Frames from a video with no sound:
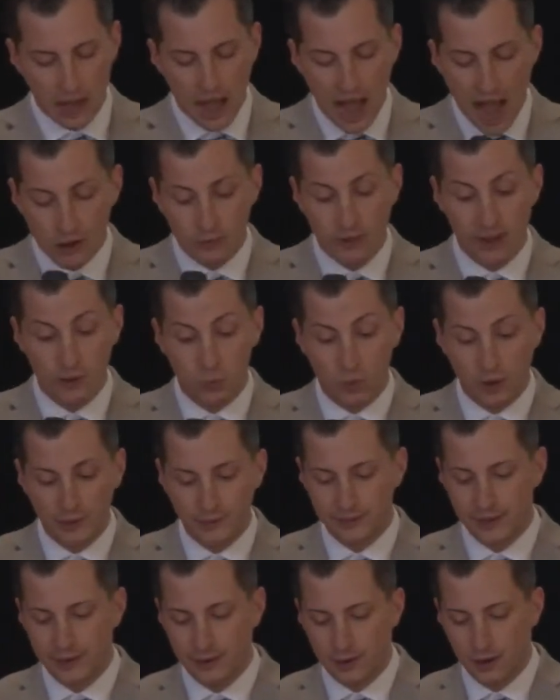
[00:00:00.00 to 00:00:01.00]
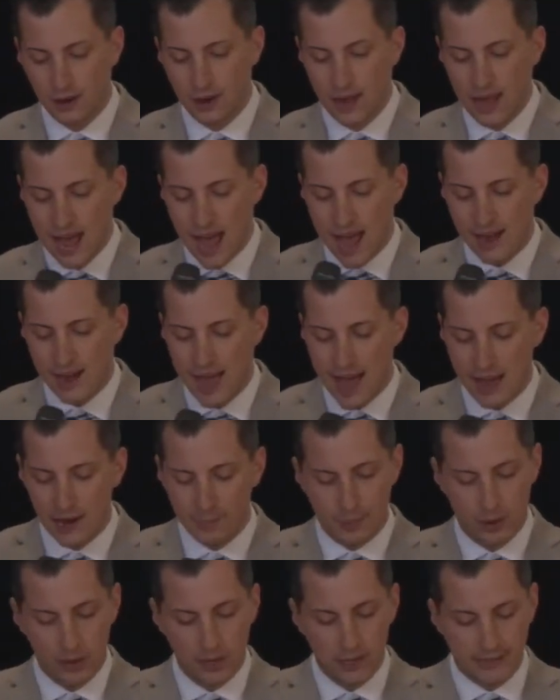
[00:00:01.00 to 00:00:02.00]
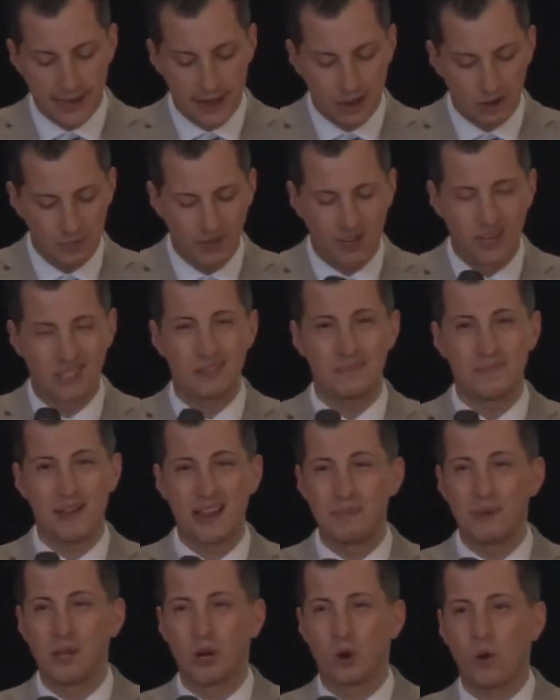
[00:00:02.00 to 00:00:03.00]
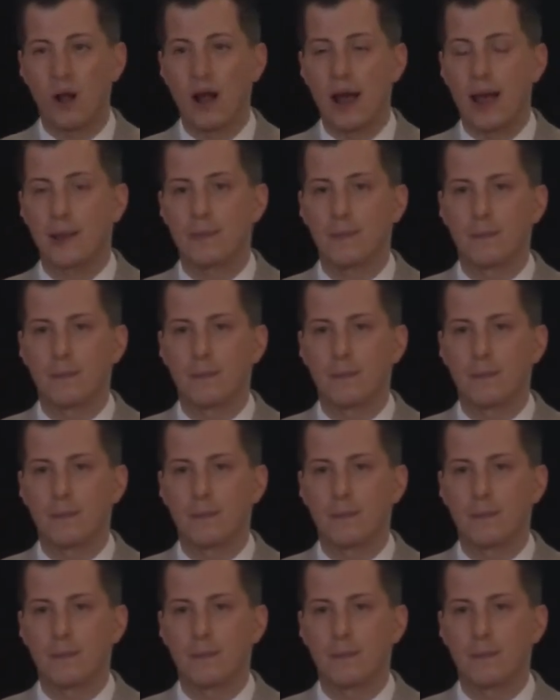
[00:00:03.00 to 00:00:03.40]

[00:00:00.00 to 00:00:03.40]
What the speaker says: I read one letter and I had to put it down because it made me cry.